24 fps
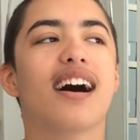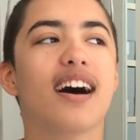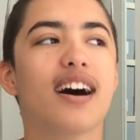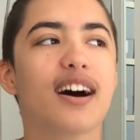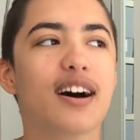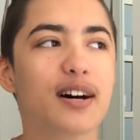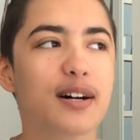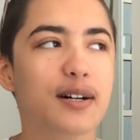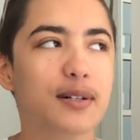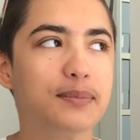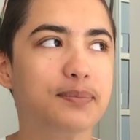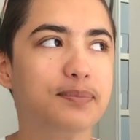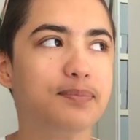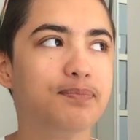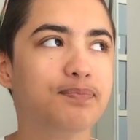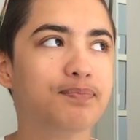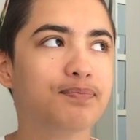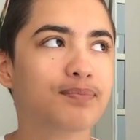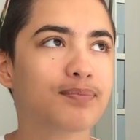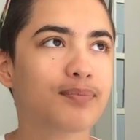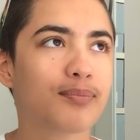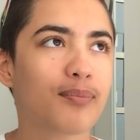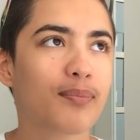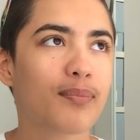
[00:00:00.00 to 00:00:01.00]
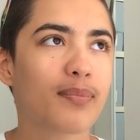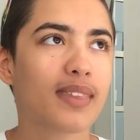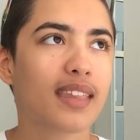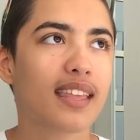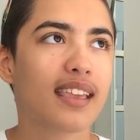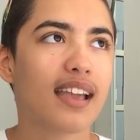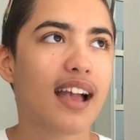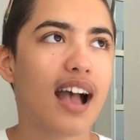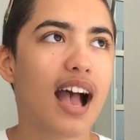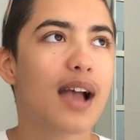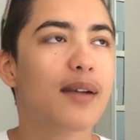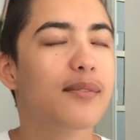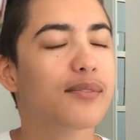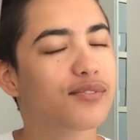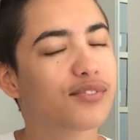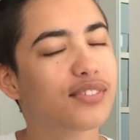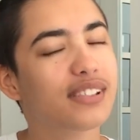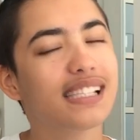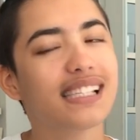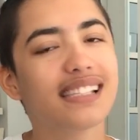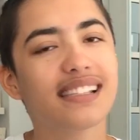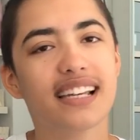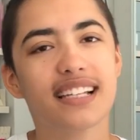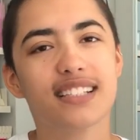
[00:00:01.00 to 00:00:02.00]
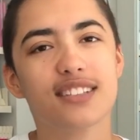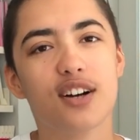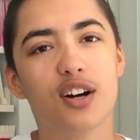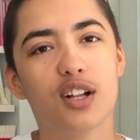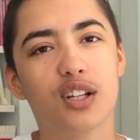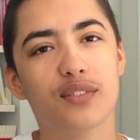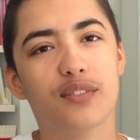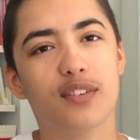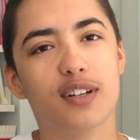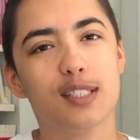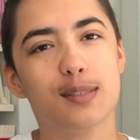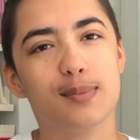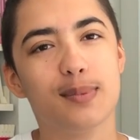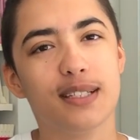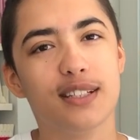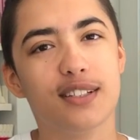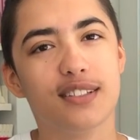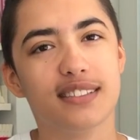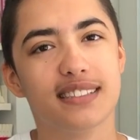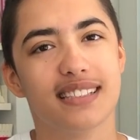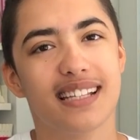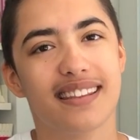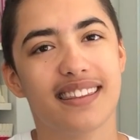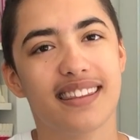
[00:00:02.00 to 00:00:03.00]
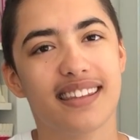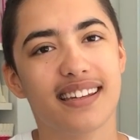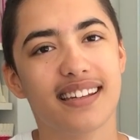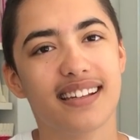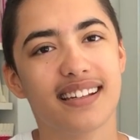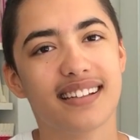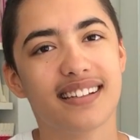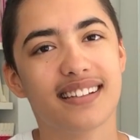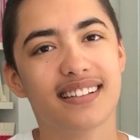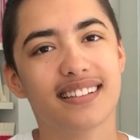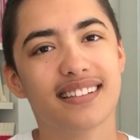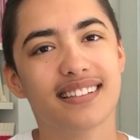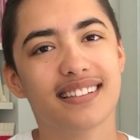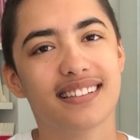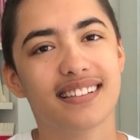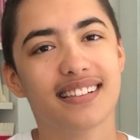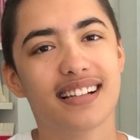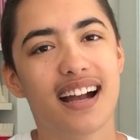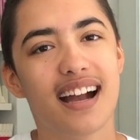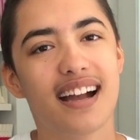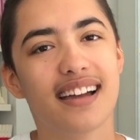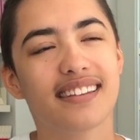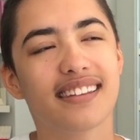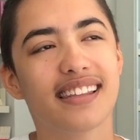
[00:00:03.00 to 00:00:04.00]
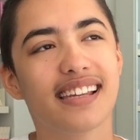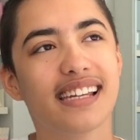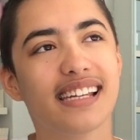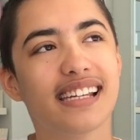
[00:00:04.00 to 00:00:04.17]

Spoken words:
I really liked all of our speakers. I think I